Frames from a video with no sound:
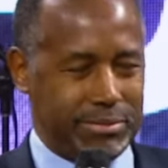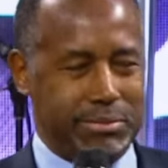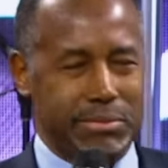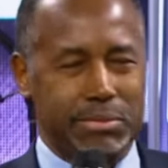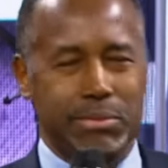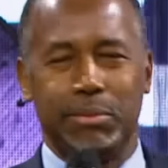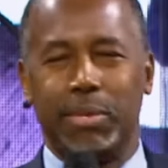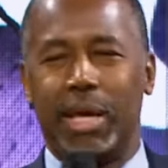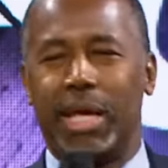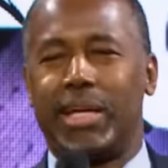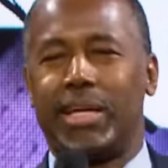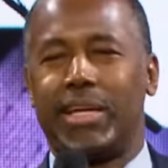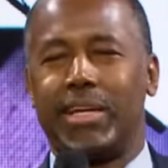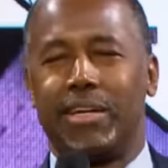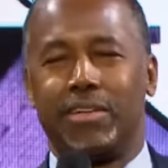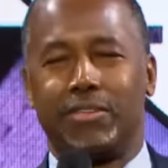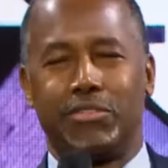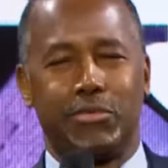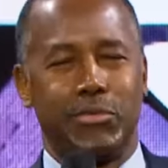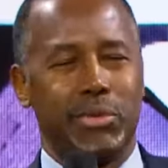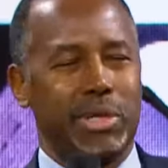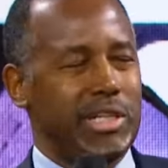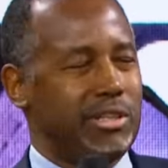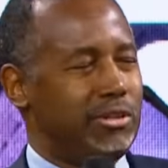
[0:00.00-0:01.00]
Making
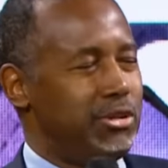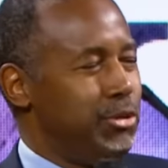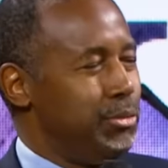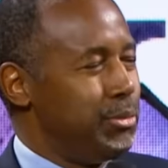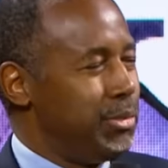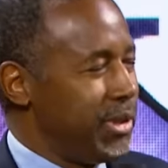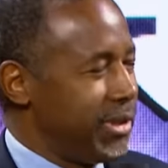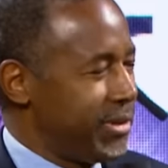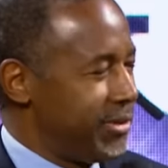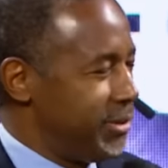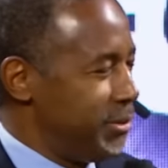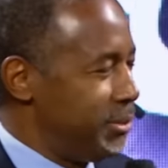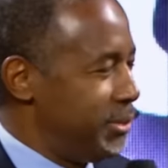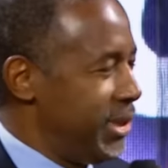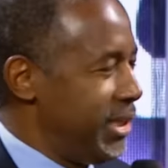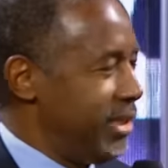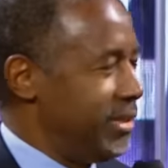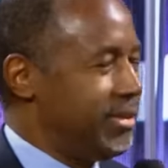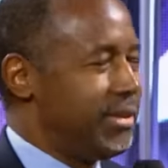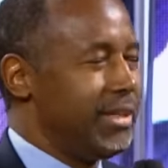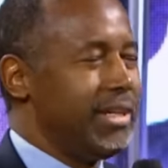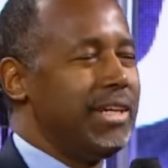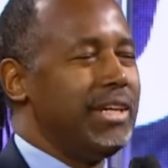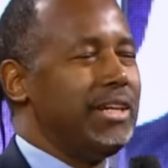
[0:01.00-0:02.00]
us read two books
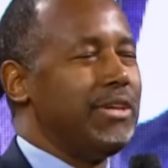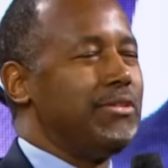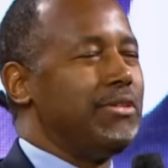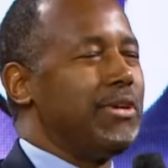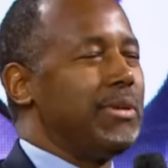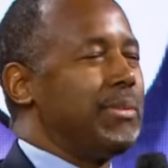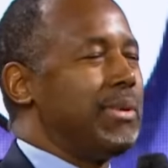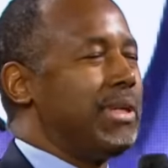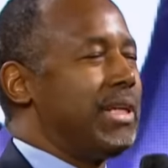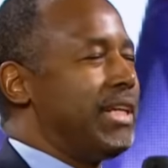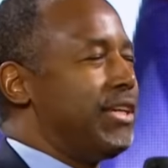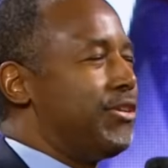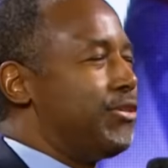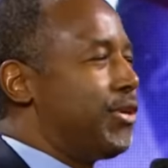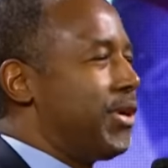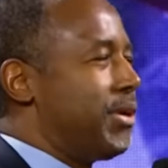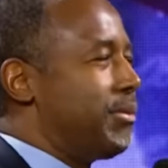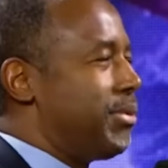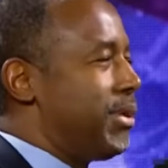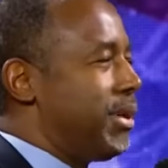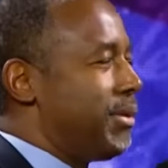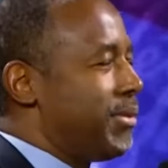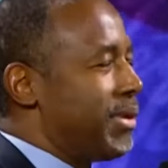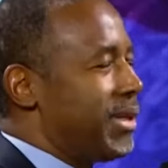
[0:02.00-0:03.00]
apiece from the
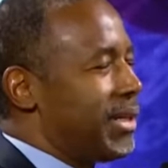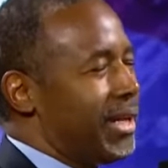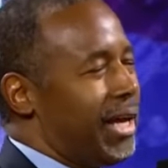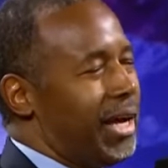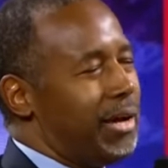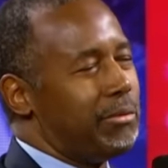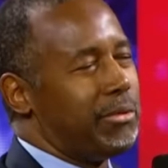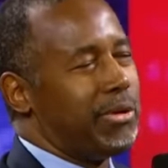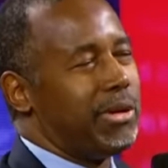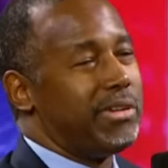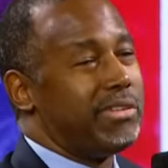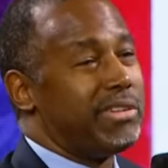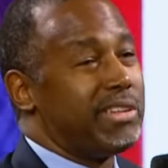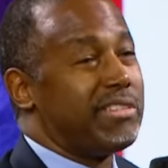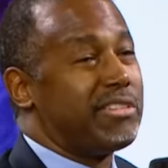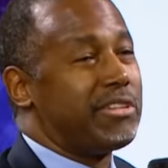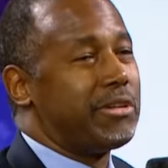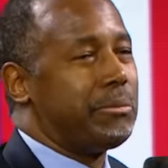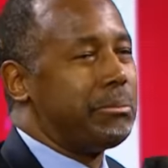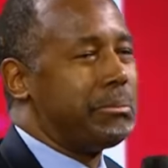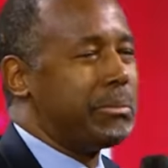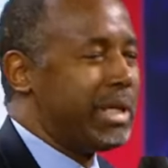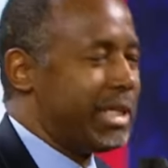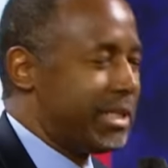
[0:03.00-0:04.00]
Detroit Public Libraries and
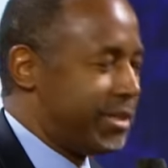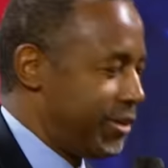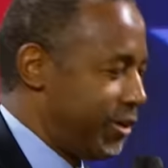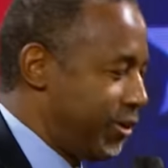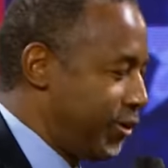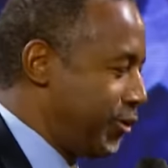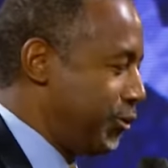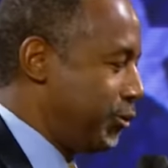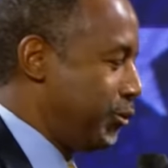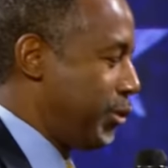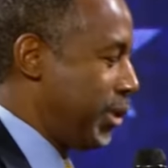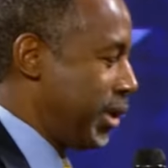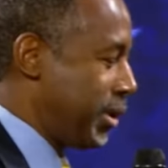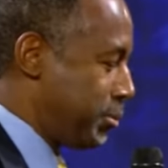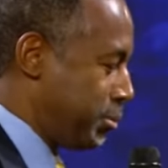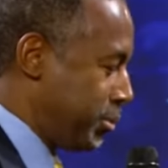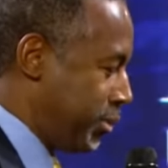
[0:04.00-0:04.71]
submit to her written